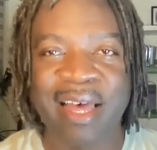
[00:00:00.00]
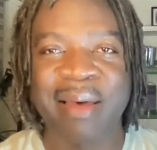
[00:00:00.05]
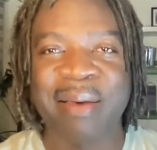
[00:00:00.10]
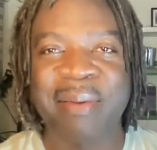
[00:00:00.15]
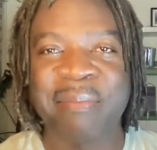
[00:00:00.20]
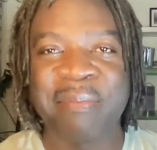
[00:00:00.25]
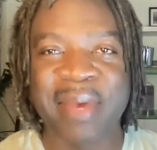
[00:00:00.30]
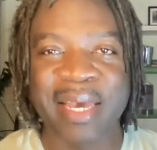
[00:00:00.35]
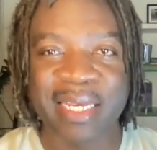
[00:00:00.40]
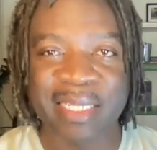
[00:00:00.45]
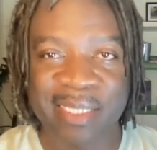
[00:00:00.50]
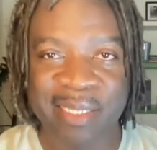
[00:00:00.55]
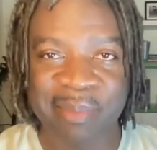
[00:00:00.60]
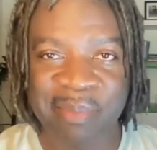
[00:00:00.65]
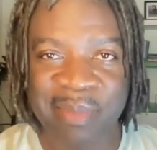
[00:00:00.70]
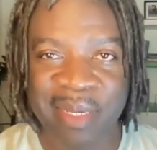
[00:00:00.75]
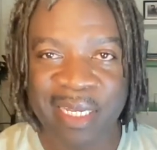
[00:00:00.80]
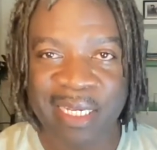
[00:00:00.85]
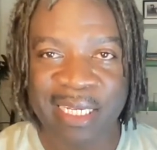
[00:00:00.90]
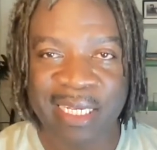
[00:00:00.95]
made some
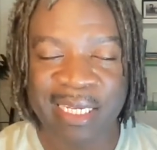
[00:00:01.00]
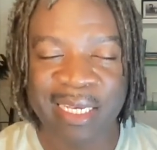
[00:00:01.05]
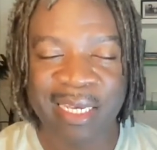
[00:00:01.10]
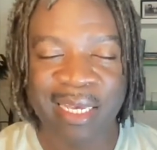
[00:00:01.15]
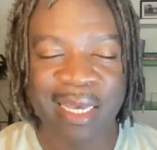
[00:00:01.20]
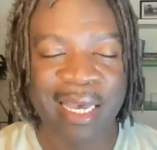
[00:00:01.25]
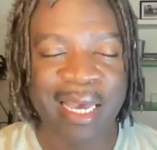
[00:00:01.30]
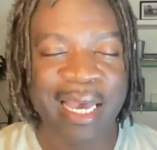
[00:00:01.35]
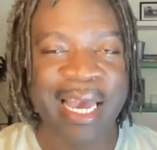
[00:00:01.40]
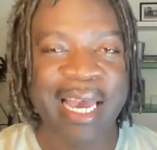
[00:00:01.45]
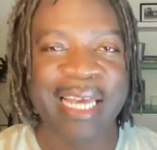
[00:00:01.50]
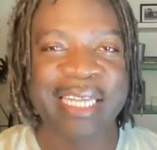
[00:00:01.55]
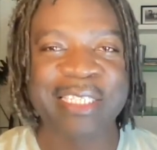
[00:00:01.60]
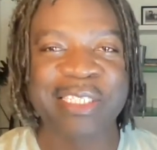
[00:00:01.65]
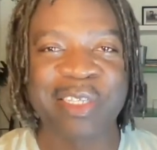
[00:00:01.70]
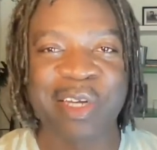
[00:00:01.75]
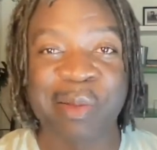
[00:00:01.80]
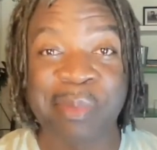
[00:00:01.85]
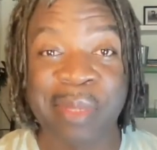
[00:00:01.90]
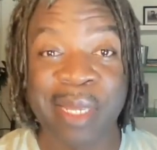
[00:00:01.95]
money. And
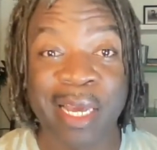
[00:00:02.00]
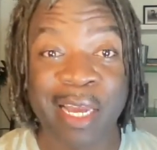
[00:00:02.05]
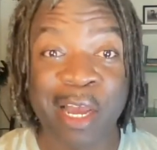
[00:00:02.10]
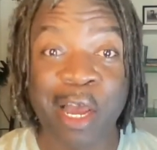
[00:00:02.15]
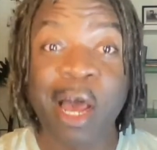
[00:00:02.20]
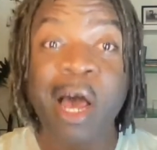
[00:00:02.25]
so I'm like,